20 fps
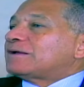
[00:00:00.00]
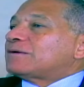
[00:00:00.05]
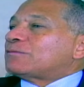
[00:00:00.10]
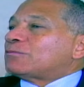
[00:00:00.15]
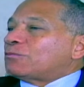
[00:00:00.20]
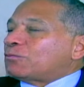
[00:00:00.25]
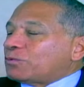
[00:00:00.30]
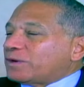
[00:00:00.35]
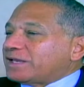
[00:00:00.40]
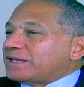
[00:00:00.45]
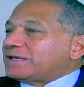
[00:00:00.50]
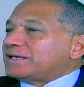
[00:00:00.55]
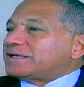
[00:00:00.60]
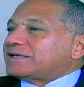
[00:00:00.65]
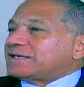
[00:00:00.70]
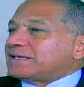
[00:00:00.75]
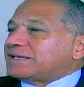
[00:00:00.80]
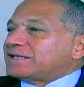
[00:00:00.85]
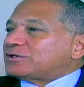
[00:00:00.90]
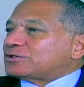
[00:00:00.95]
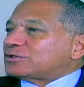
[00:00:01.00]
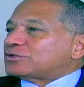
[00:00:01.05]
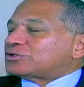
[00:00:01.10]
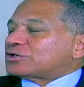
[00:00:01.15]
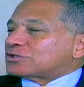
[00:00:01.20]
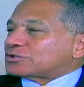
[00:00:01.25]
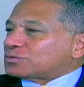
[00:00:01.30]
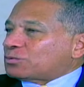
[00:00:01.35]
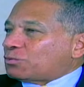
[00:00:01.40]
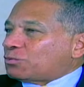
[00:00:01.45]
We need to
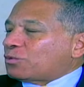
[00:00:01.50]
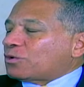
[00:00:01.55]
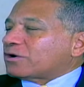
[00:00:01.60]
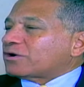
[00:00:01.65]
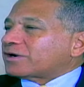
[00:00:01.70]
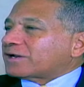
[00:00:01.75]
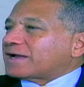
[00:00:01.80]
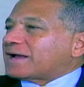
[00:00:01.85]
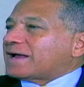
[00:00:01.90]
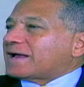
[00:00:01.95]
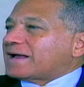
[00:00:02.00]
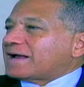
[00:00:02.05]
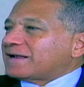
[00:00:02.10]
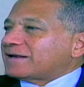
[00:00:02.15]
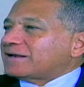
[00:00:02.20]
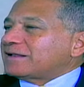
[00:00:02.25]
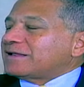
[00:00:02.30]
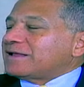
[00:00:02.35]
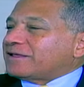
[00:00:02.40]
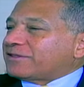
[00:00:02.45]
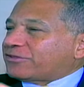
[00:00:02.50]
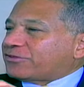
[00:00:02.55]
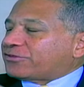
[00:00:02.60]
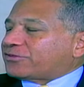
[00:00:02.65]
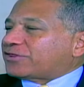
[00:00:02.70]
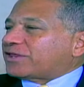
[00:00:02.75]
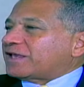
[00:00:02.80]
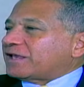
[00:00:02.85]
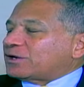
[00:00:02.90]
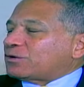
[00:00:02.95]
just work hard,
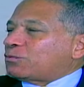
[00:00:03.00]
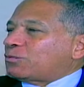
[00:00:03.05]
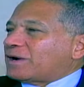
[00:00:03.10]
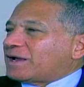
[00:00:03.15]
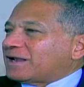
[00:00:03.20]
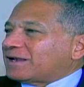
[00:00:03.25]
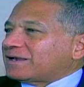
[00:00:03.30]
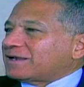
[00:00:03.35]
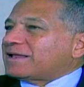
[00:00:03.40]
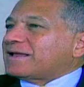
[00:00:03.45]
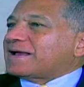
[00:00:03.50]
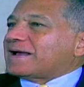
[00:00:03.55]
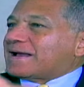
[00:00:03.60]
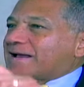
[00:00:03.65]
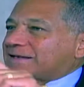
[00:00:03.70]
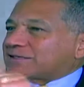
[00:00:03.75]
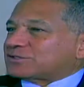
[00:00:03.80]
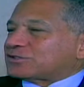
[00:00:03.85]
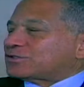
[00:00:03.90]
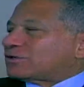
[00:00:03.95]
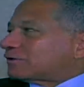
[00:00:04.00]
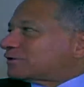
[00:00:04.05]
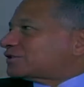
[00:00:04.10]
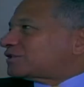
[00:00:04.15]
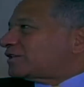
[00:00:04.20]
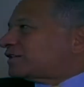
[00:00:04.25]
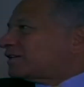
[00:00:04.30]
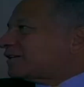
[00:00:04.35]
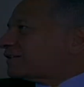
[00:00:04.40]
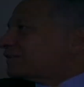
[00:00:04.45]
think well, and succeed.